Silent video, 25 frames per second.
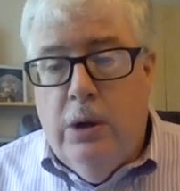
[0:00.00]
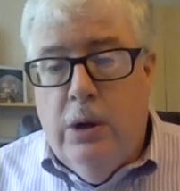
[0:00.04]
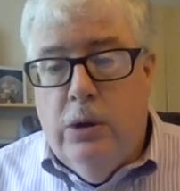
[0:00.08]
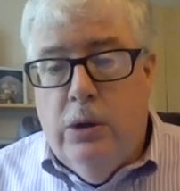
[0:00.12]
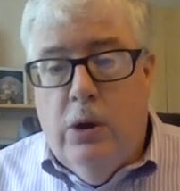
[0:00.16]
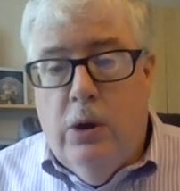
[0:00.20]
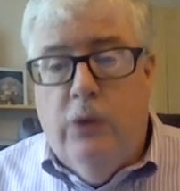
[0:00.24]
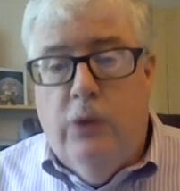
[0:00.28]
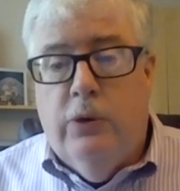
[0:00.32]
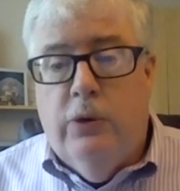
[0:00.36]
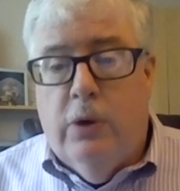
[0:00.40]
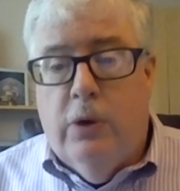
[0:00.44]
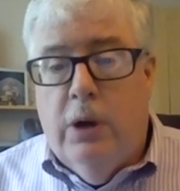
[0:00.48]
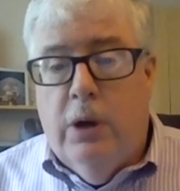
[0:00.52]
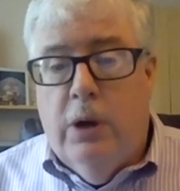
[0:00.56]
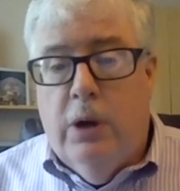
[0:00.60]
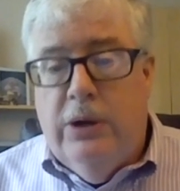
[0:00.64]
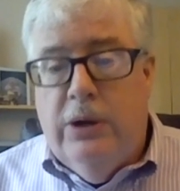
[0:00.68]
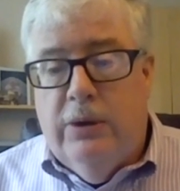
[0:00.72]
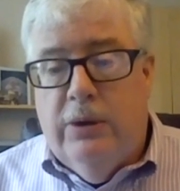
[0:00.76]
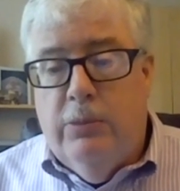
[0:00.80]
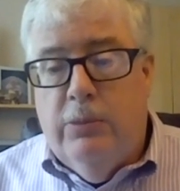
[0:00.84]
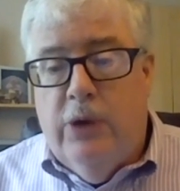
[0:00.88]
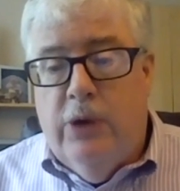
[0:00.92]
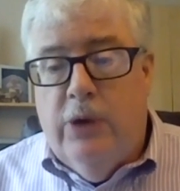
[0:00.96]
Those are going to be
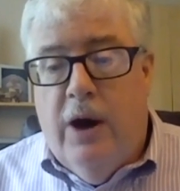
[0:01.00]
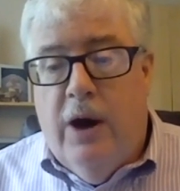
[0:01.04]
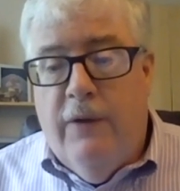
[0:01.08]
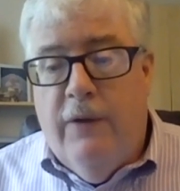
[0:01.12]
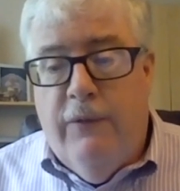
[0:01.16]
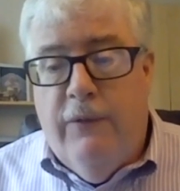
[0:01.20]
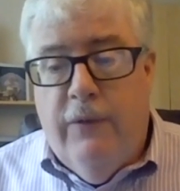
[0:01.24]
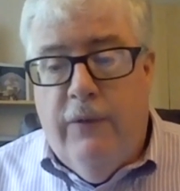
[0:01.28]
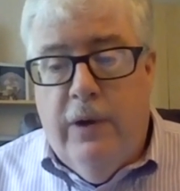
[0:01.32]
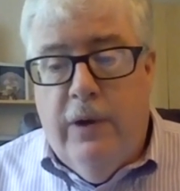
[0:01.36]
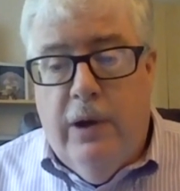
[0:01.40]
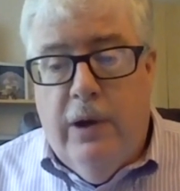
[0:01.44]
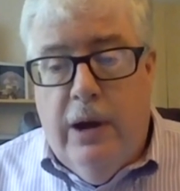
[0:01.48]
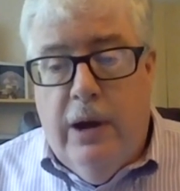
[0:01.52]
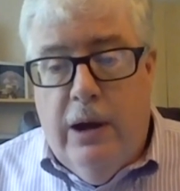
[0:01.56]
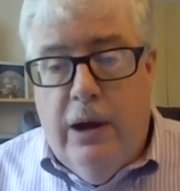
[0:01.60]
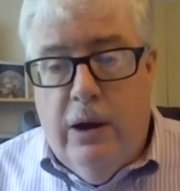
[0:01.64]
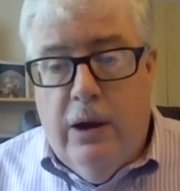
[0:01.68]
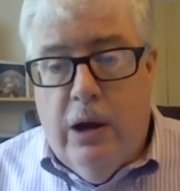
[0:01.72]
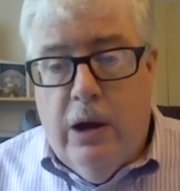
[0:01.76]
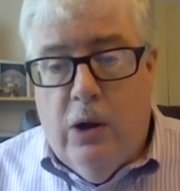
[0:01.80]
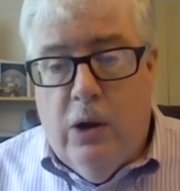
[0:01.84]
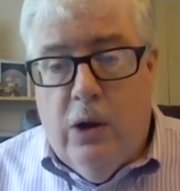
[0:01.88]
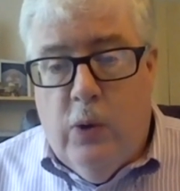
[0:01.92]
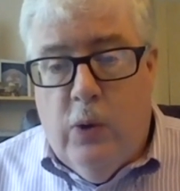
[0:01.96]
some tough
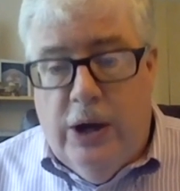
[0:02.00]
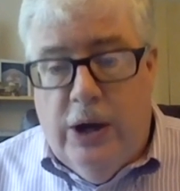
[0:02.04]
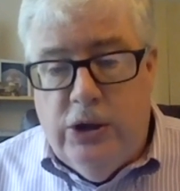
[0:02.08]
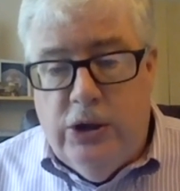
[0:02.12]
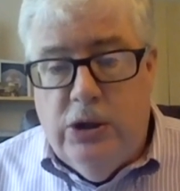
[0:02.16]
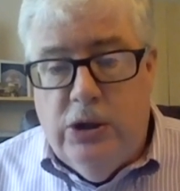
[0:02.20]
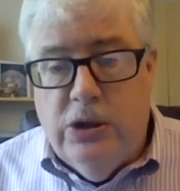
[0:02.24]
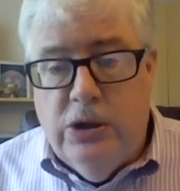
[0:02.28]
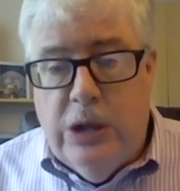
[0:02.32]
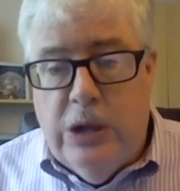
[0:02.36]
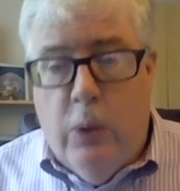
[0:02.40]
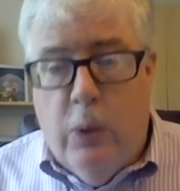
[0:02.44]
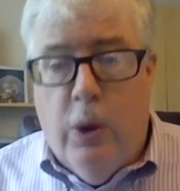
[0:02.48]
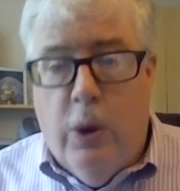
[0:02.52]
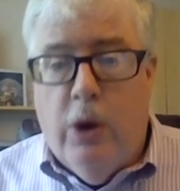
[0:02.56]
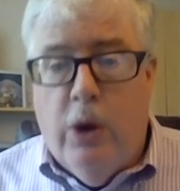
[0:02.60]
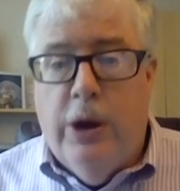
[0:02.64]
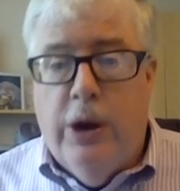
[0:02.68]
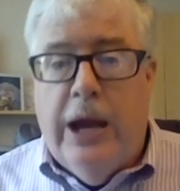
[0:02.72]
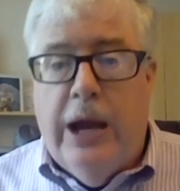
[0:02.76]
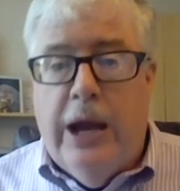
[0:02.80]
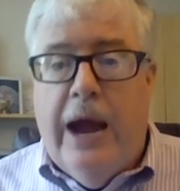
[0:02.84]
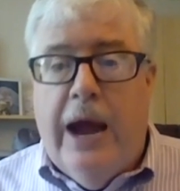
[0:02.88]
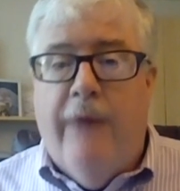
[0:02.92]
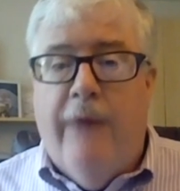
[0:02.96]
questions that we're going
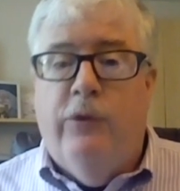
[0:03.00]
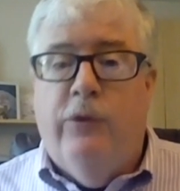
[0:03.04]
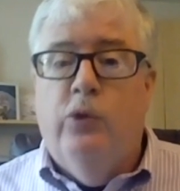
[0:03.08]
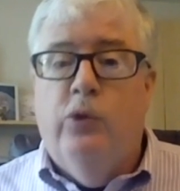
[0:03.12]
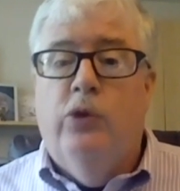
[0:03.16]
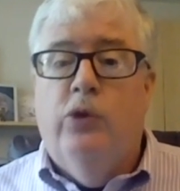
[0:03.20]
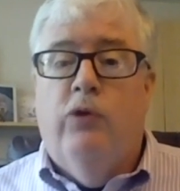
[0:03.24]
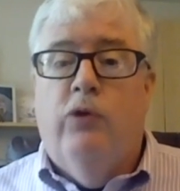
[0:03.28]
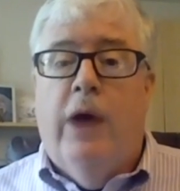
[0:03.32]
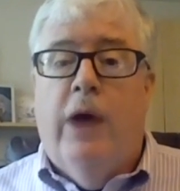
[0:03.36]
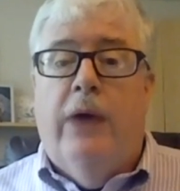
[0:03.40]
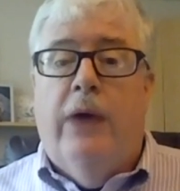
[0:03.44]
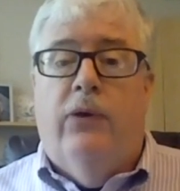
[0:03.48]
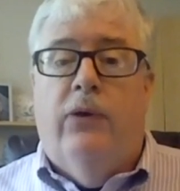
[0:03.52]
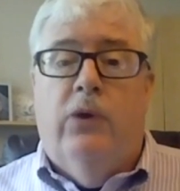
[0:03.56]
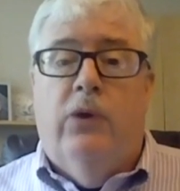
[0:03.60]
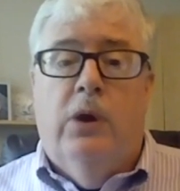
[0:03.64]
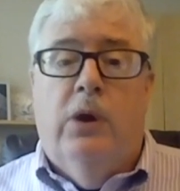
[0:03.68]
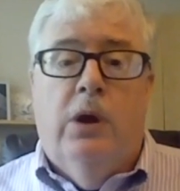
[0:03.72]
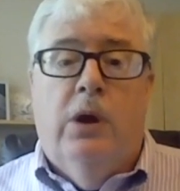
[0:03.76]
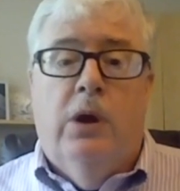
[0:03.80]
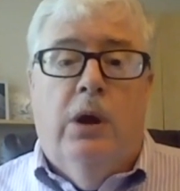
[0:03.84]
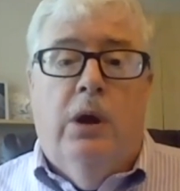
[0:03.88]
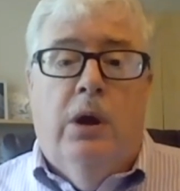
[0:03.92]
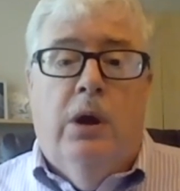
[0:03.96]
to have to address
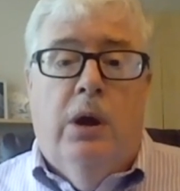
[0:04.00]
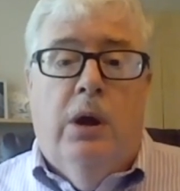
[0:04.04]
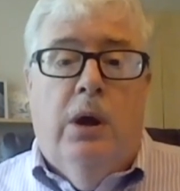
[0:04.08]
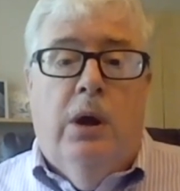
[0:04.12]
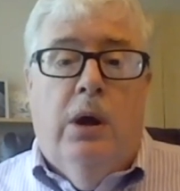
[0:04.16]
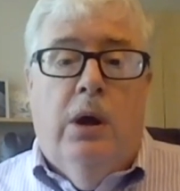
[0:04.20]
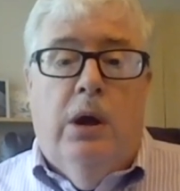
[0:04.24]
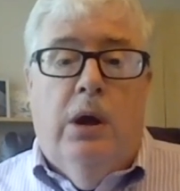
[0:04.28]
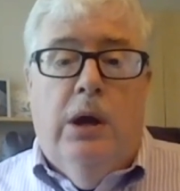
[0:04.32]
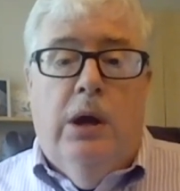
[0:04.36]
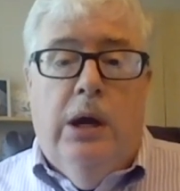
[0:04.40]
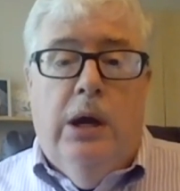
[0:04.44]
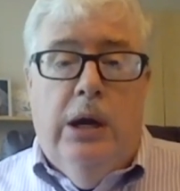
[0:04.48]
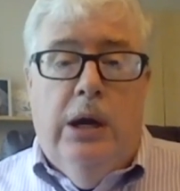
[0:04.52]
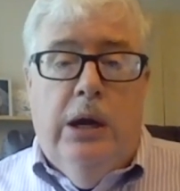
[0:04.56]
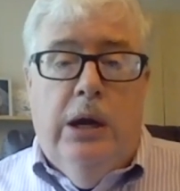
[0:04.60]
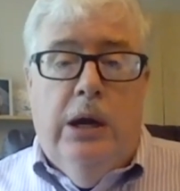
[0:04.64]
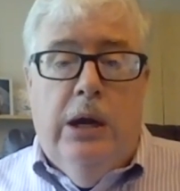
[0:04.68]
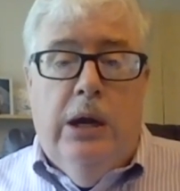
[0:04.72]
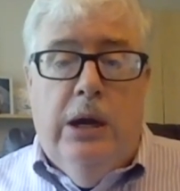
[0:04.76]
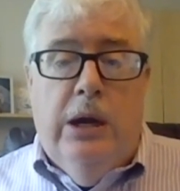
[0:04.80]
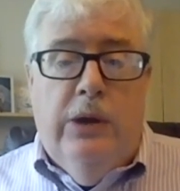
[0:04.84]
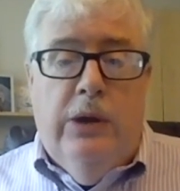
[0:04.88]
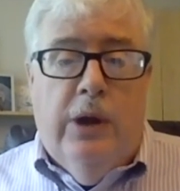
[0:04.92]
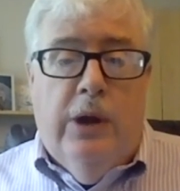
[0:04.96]

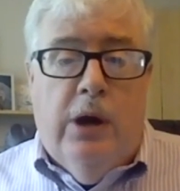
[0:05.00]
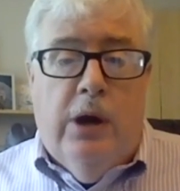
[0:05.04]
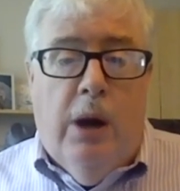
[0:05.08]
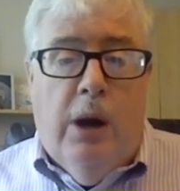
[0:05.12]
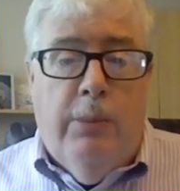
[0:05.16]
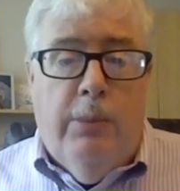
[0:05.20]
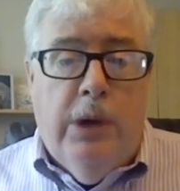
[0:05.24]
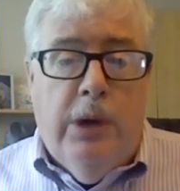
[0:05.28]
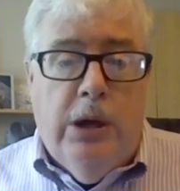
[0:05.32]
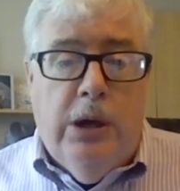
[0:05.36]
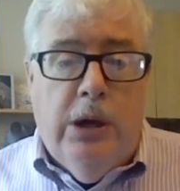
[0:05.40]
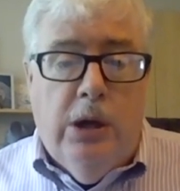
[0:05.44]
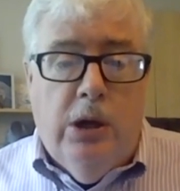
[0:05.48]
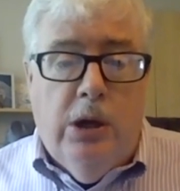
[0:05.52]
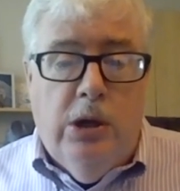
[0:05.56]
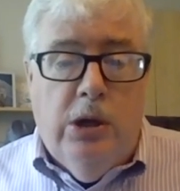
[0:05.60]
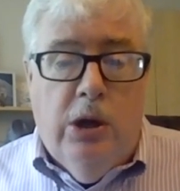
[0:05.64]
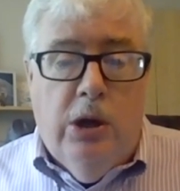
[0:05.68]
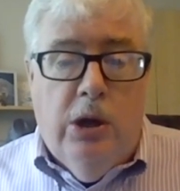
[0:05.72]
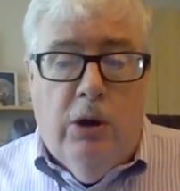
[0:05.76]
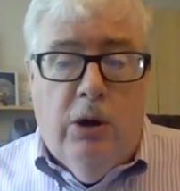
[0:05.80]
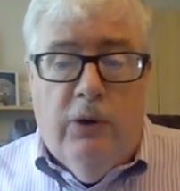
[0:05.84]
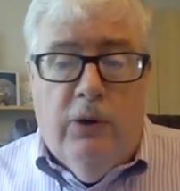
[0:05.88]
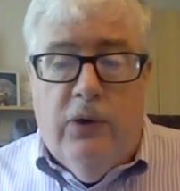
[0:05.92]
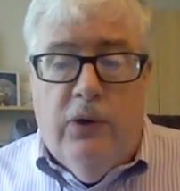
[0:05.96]
in the coming
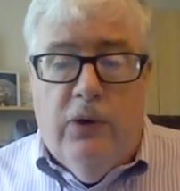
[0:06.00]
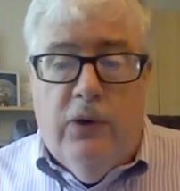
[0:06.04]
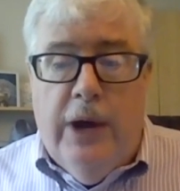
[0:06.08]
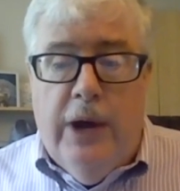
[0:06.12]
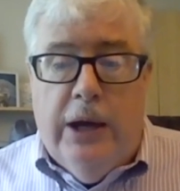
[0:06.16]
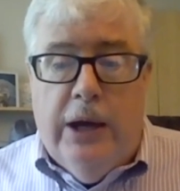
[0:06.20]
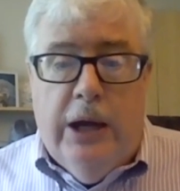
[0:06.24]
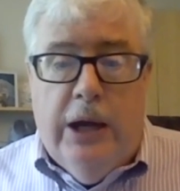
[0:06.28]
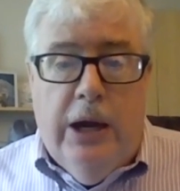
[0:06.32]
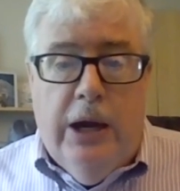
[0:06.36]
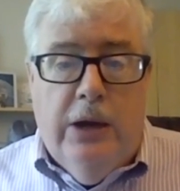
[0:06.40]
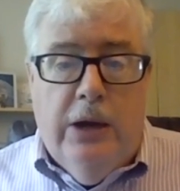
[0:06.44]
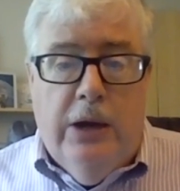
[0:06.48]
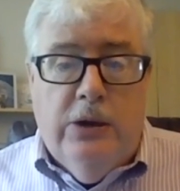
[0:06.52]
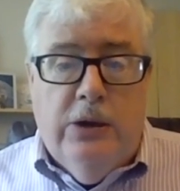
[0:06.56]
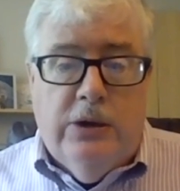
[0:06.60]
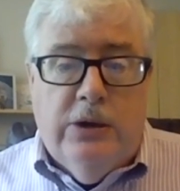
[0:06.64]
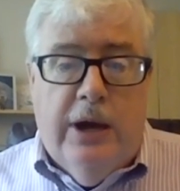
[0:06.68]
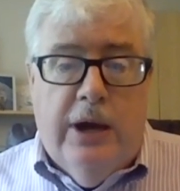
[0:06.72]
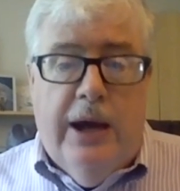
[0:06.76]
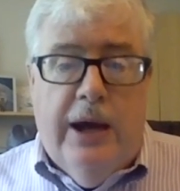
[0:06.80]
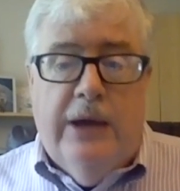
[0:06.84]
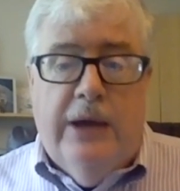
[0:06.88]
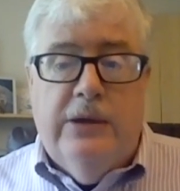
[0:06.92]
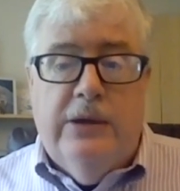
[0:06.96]
years and decades
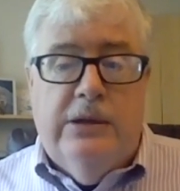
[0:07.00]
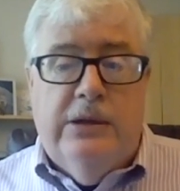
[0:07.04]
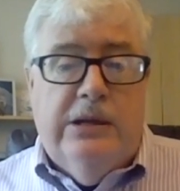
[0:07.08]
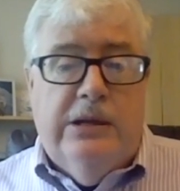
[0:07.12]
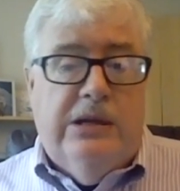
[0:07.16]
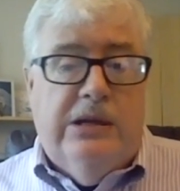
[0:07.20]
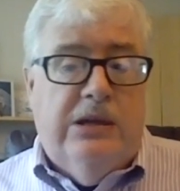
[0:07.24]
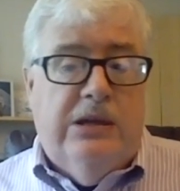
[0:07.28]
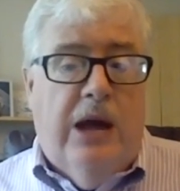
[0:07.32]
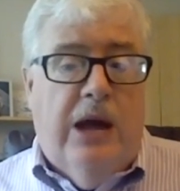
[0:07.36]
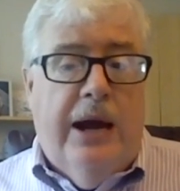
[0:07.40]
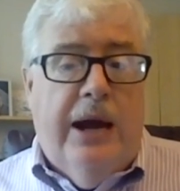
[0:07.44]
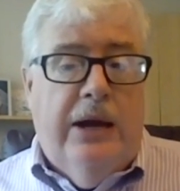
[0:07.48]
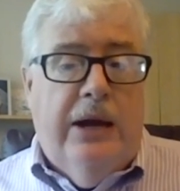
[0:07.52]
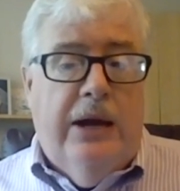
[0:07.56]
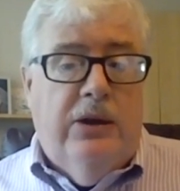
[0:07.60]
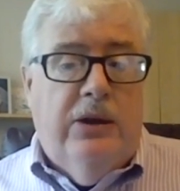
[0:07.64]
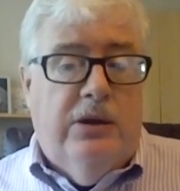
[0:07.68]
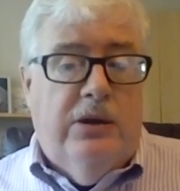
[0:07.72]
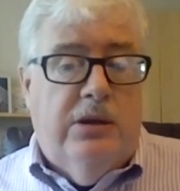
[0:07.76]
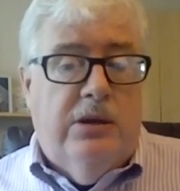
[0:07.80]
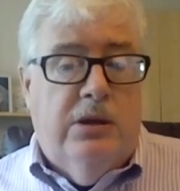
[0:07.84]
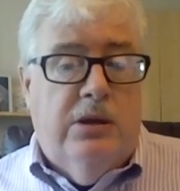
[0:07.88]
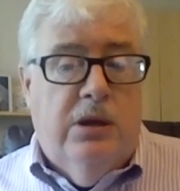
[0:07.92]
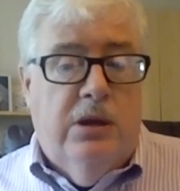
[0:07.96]
as the
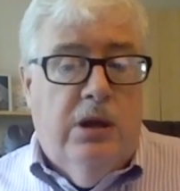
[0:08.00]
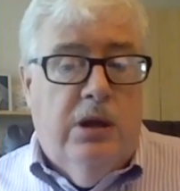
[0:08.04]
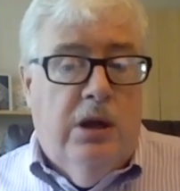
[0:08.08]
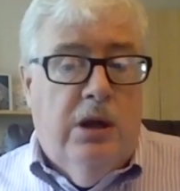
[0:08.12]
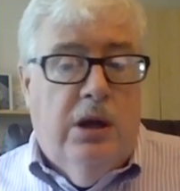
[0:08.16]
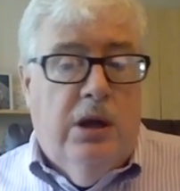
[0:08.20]
science